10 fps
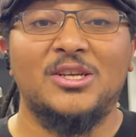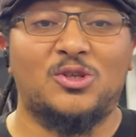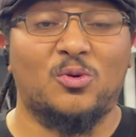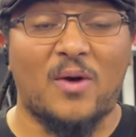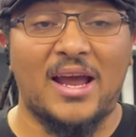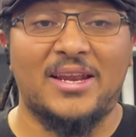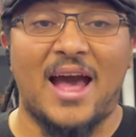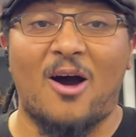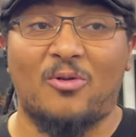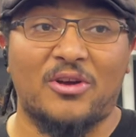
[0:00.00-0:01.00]
to right
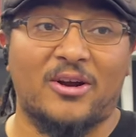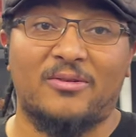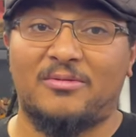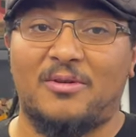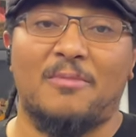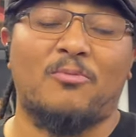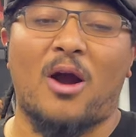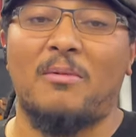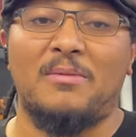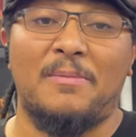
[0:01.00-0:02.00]
now they can
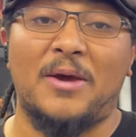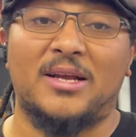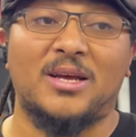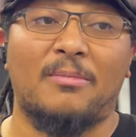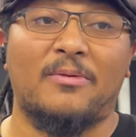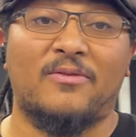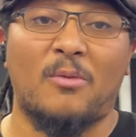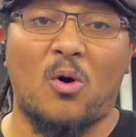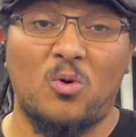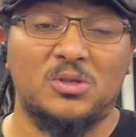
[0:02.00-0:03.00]
probably be picked up from
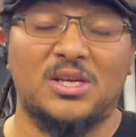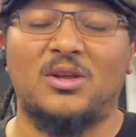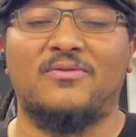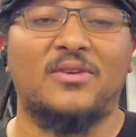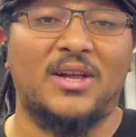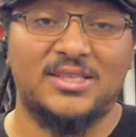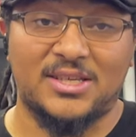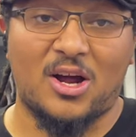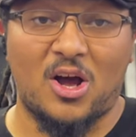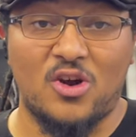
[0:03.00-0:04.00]
a wholesaler for less
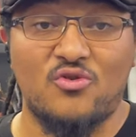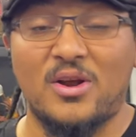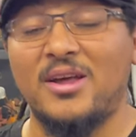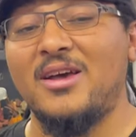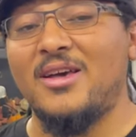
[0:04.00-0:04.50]
than $100.